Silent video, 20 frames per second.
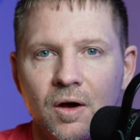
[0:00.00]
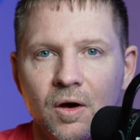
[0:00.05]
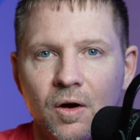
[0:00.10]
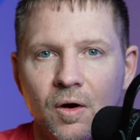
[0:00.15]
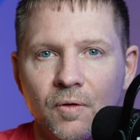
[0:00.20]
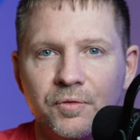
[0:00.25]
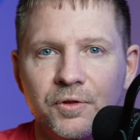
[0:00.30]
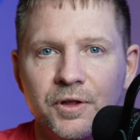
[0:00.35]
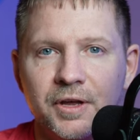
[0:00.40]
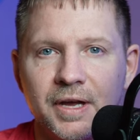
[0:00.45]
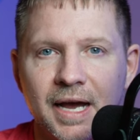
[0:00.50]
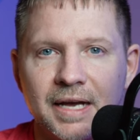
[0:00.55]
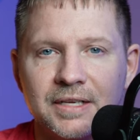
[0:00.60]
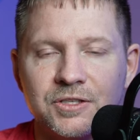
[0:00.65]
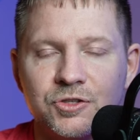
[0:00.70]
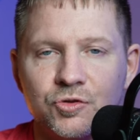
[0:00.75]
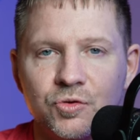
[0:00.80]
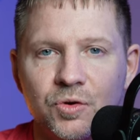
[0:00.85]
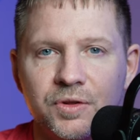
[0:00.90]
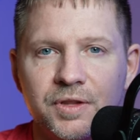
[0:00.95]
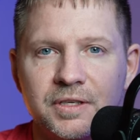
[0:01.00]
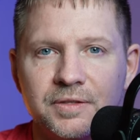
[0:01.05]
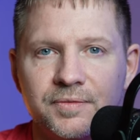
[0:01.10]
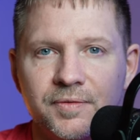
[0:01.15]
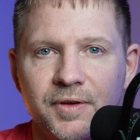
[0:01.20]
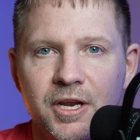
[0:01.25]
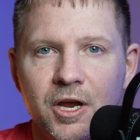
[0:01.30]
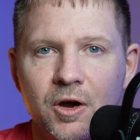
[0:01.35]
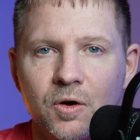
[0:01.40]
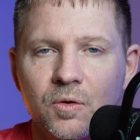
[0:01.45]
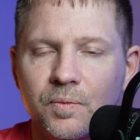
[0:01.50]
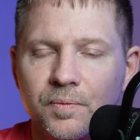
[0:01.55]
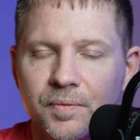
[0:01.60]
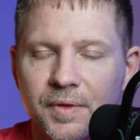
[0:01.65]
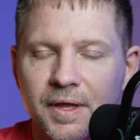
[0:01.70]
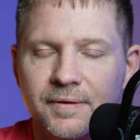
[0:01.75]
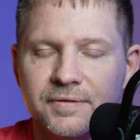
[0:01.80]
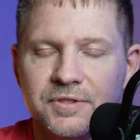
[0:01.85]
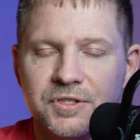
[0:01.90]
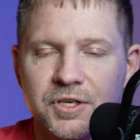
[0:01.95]
Hopefully you guys enjoyed this video.
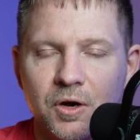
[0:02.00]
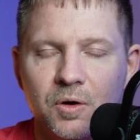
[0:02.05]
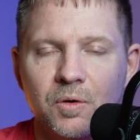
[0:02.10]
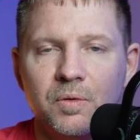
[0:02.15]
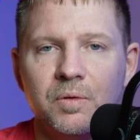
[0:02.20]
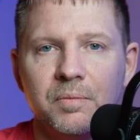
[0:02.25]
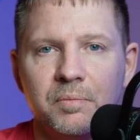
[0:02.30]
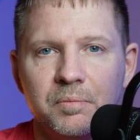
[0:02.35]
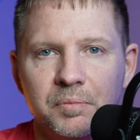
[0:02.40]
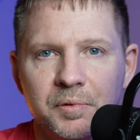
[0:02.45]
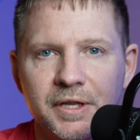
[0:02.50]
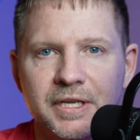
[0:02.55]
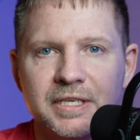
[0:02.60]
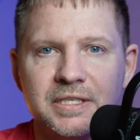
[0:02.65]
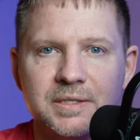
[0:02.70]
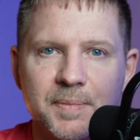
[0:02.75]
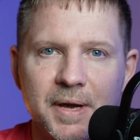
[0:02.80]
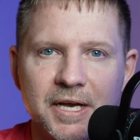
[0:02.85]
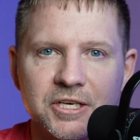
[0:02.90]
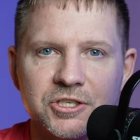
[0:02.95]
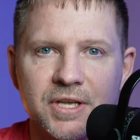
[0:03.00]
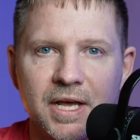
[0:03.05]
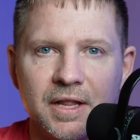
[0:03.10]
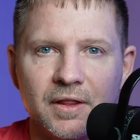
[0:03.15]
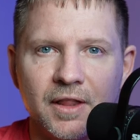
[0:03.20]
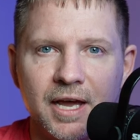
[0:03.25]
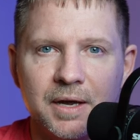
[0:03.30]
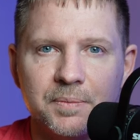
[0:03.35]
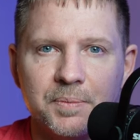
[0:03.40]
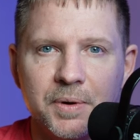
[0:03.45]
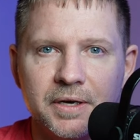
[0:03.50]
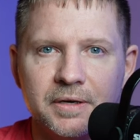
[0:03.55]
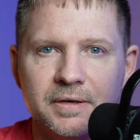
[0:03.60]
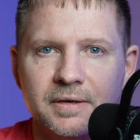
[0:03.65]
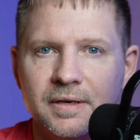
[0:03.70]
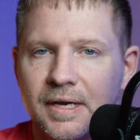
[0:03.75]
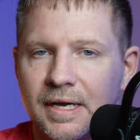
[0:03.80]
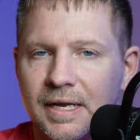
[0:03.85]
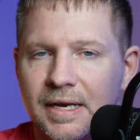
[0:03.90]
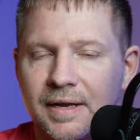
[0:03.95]
If so, please smash that like
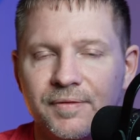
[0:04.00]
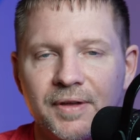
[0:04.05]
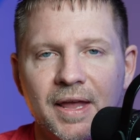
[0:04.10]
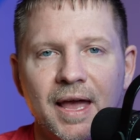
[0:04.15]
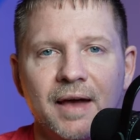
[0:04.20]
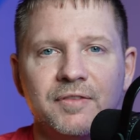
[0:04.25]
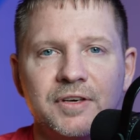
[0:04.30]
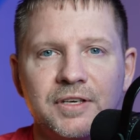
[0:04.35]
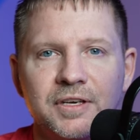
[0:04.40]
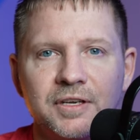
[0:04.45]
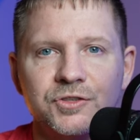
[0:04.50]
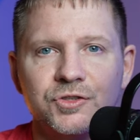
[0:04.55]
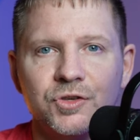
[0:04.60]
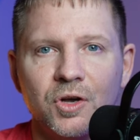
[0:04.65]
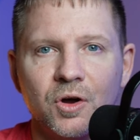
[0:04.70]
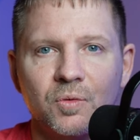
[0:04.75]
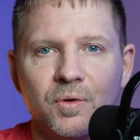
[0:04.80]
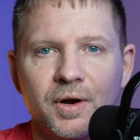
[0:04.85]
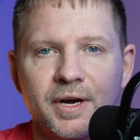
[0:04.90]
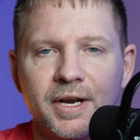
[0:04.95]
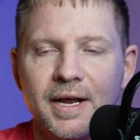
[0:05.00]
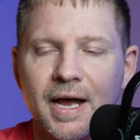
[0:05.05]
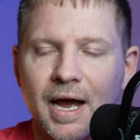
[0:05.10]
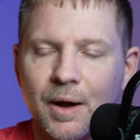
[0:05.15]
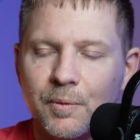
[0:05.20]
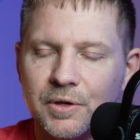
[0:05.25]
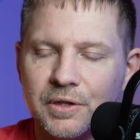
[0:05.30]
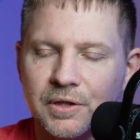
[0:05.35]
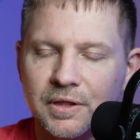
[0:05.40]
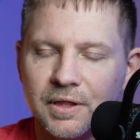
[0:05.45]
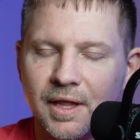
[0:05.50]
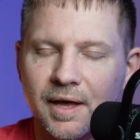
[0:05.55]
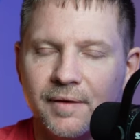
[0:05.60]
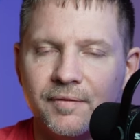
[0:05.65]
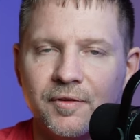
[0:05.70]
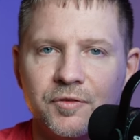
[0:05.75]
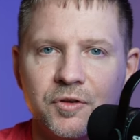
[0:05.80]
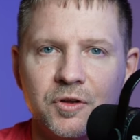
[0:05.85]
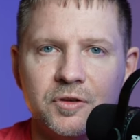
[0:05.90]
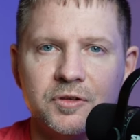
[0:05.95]
button. And if you haven't done so already, I would
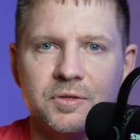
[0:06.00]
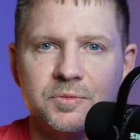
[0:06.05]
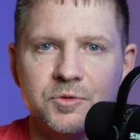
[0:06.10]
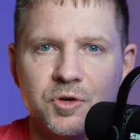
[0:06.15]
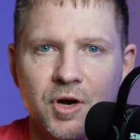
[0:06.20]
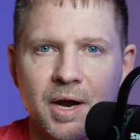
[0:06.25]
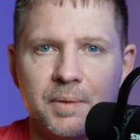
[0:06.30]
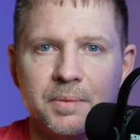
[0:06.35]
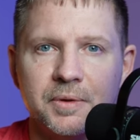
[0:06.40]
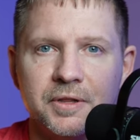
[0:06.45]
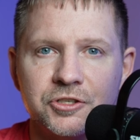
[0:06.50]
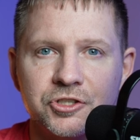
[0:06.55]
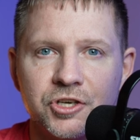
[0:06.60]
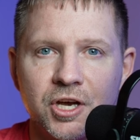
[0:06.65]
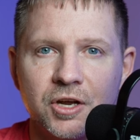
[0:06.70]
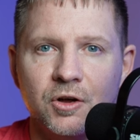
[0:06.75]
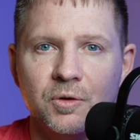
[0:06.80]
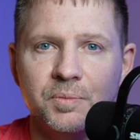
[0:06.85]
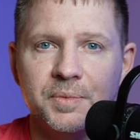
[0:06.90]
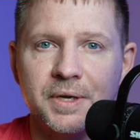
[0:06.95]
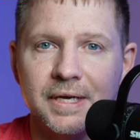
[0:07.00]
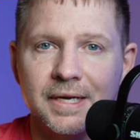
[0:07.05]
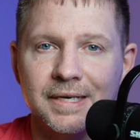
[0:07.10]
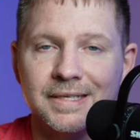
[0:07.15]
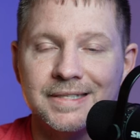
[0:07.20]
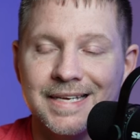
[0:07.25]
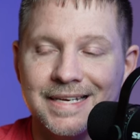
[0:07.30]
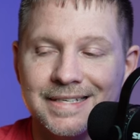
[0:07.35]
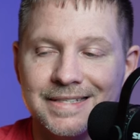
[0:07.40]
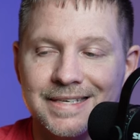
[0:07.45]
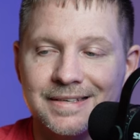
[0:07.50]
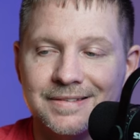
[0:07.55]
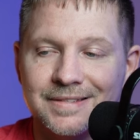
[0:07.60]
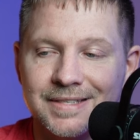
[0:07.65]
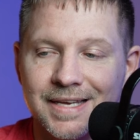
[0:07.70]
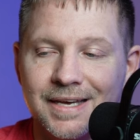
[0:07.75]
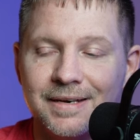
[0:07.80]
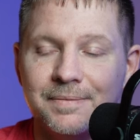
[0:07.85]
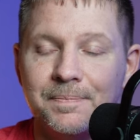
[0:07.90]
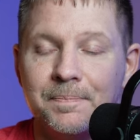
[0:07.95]
love if you subscribe to the channel because, as I
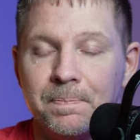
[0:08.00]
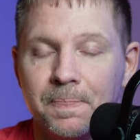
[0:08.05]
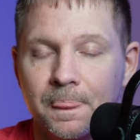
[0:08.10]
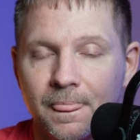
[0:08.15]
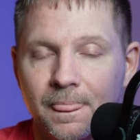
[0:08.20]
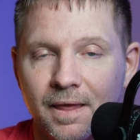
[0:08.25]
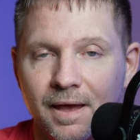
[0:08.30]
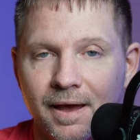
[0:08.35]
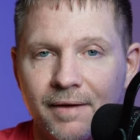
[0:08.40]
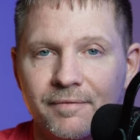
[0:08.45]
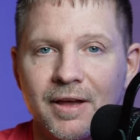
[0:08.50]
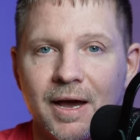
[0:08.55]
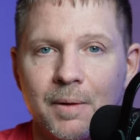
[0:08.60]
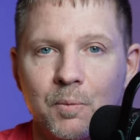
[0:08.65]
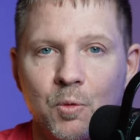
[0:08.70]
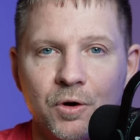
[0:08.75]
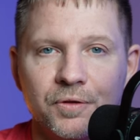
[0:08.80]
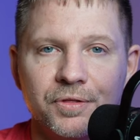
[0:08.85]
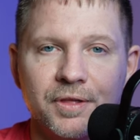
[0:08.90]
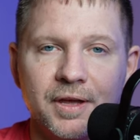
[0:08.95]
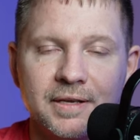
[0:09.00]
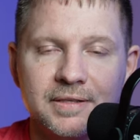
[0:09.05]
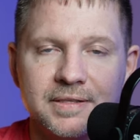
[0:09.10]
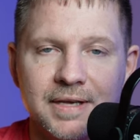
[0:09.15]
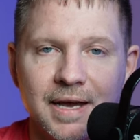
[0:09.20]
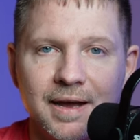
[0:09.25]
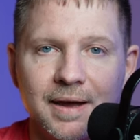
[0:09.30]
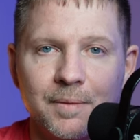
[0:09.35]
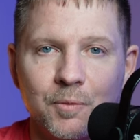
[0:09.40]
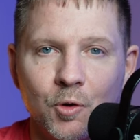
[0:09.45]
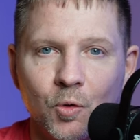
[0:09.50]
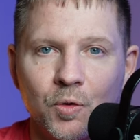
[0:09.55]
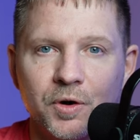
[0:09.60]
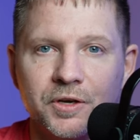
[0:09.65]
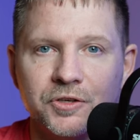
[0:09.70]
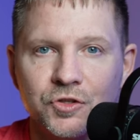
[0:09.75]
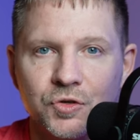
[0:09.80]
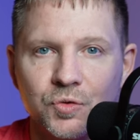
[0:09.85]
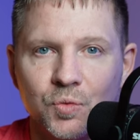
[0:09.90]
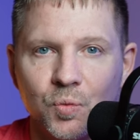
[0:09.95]
said, I've got more things I am
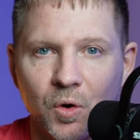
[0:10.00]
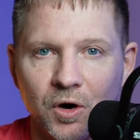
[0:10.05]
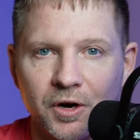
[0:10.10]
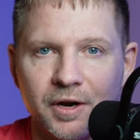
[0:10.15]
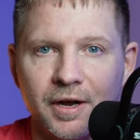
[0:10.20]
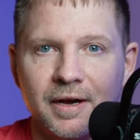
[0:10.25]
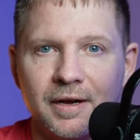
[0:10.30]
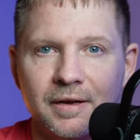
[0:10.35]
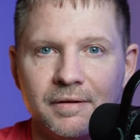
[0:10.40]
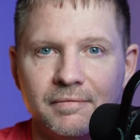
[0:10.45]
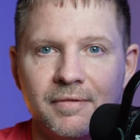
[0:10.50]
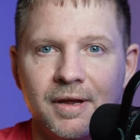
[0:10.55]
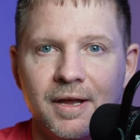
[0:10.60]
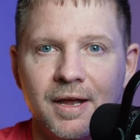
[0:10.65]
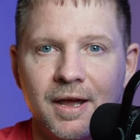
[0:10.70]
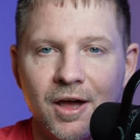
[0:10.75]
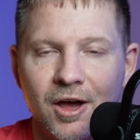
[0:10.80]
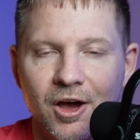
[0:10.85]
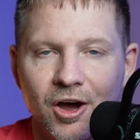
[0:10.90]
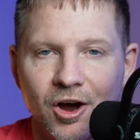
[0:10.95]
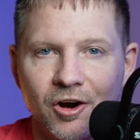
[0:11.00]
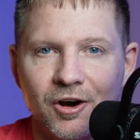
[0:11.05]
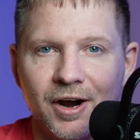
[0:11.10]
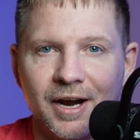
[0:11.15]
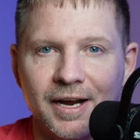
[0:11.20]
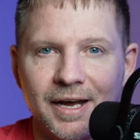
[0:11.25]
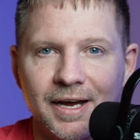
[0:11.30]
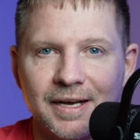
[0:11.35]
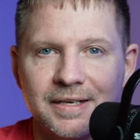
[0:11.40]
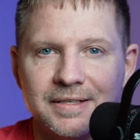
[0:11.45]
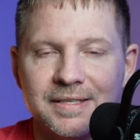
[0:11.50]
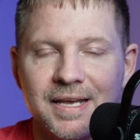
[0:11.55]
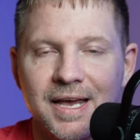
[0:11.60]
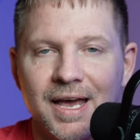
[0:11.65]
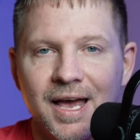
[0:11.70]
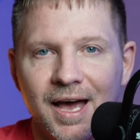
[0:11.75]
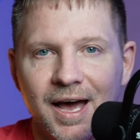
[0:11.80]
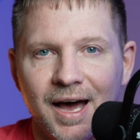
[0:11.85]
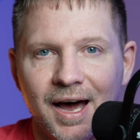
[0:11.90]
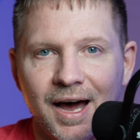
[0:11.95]
going to work on. All right, guys,
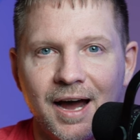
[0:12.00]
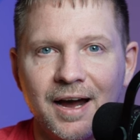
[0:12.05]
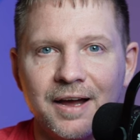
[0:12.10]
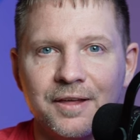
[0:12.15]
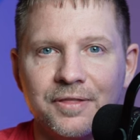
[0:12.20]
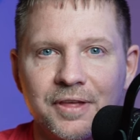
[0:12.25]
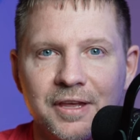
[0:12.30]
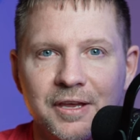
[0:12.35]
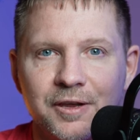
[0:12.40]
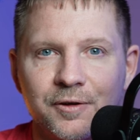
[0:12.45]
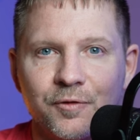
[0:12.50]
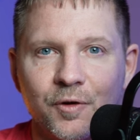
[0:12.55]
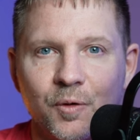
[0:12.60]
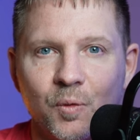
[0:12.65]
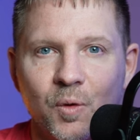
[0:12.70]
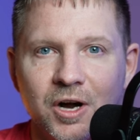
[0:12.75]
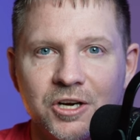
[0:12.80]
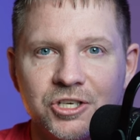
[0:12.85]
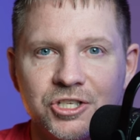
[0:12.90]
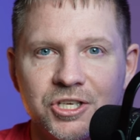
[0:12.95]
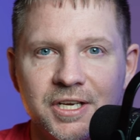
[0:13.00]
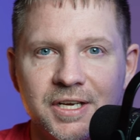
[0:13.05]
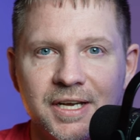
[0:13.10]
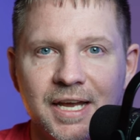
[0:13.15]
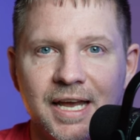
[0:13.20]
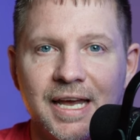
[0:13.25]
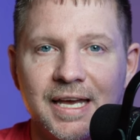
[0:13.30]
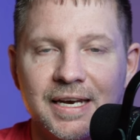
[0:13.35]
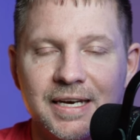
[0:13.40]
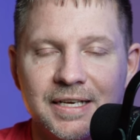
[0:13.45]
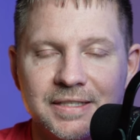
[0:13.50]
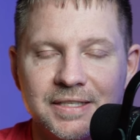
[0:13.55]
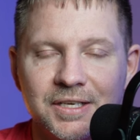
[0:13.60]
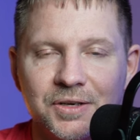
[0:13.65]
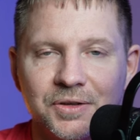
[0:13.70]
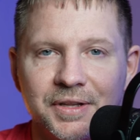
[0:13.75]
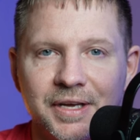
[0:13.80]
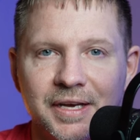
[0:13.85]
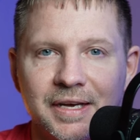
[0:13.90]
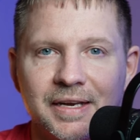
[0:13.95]
I thank you for watching, and
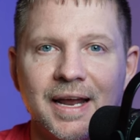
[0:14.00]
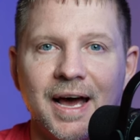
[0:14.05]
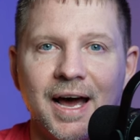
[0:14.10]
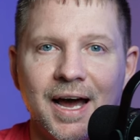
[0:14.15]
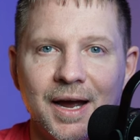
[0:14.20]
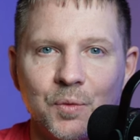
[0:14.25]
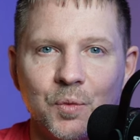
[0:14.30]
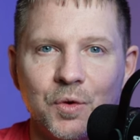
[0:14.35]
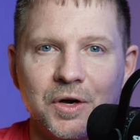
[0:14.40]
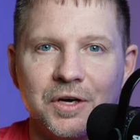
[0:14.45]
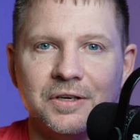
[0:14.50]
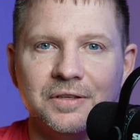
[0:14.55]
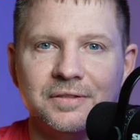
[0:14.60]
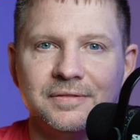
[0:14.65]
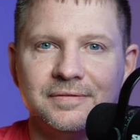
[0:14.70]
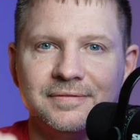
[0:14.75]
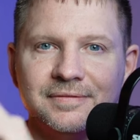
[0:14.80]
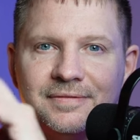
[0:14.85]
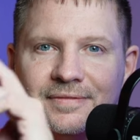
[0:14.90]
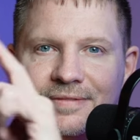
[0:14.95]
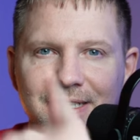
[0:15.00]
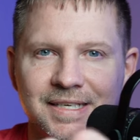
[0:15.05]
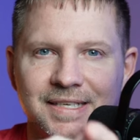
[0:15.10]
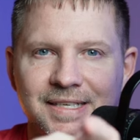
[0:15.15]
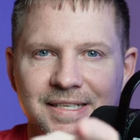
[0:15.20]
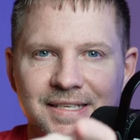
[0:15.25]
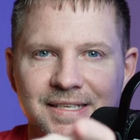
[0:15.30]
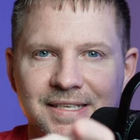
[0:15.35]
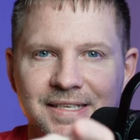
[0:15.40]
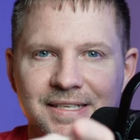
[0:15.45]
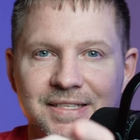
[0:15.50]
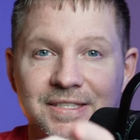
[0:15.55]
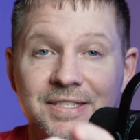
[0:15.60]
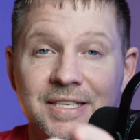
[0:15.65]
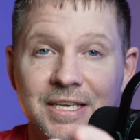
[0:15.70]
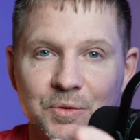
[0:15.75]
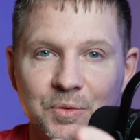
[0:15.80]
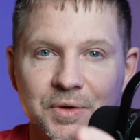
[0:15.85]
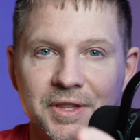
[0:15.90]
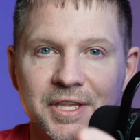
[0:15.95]
until then, I will
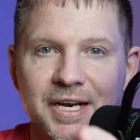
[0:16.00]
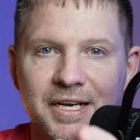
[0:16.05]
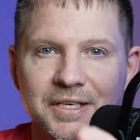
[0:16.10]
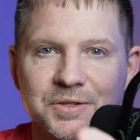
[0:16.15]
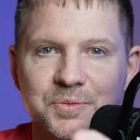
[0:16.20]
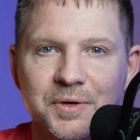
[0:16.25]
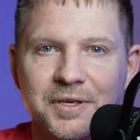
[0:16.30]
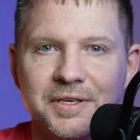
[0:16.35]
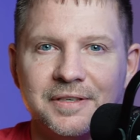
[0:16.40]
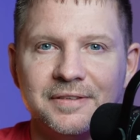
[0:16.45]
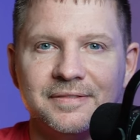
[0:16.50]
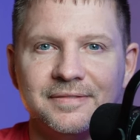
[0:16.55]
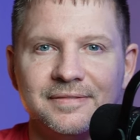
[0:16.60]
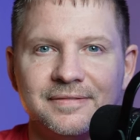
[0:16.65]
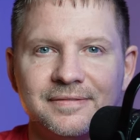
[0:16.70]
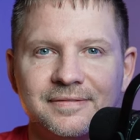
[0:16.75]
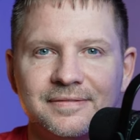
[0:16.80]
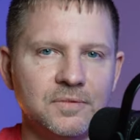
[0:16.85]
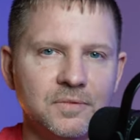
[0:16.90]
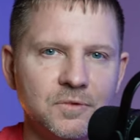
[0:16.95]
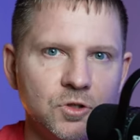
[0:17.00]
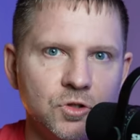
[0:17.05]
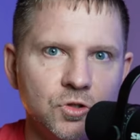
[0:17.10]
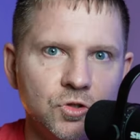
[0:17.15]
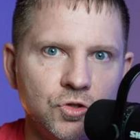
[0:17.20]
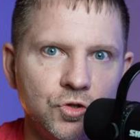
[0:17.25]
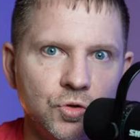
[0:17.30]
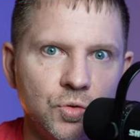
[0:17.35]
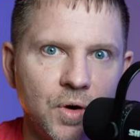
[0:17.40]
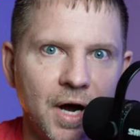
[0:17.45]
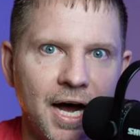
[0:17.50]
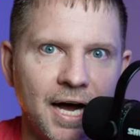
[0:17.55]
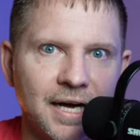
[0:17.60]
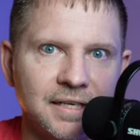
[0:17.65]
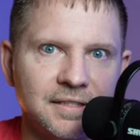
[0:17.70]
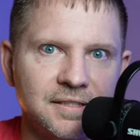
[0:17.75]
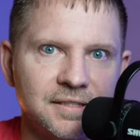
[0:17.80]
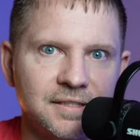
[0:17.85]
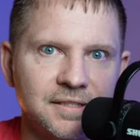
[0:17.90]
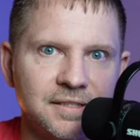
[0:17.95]
see you in the next one. Du
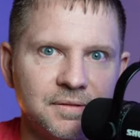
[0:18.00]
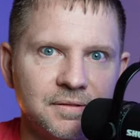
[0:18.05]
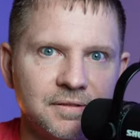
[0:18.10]
hast.